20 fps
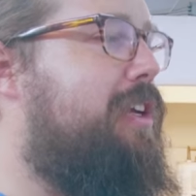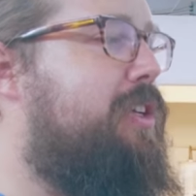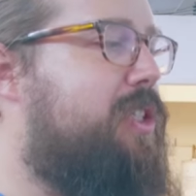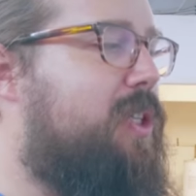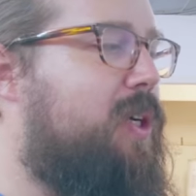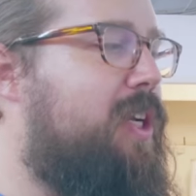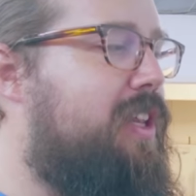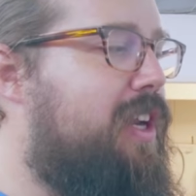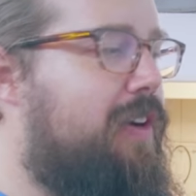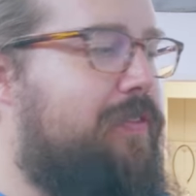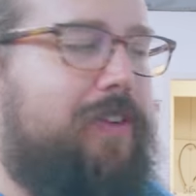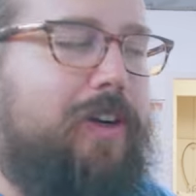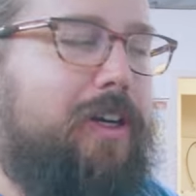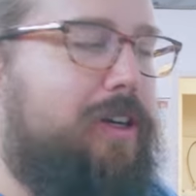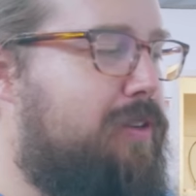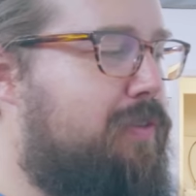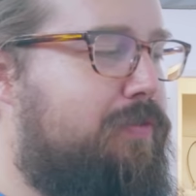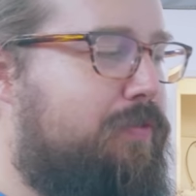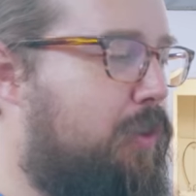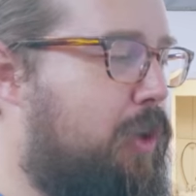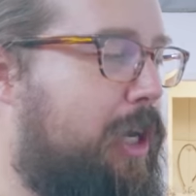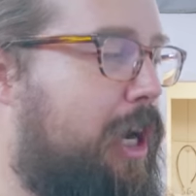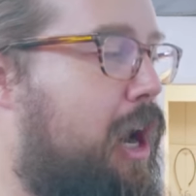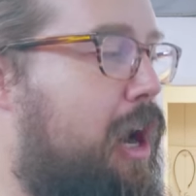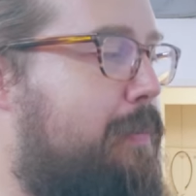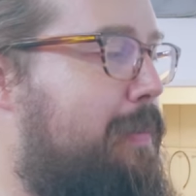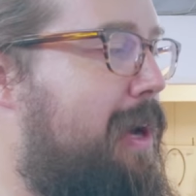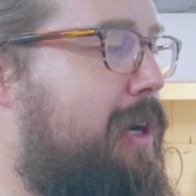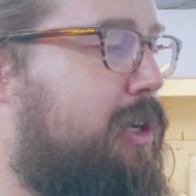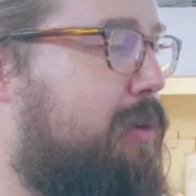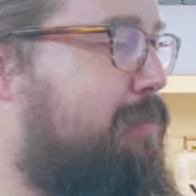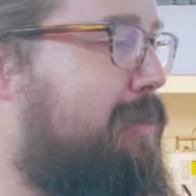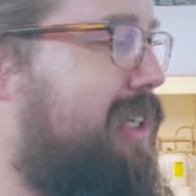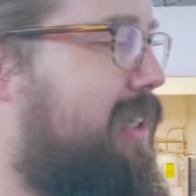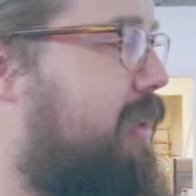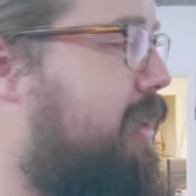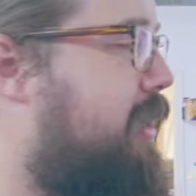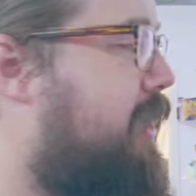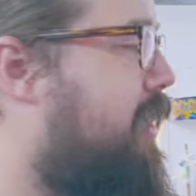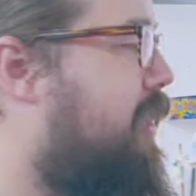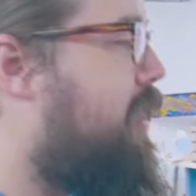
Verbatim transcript: history that I for forgot about completely.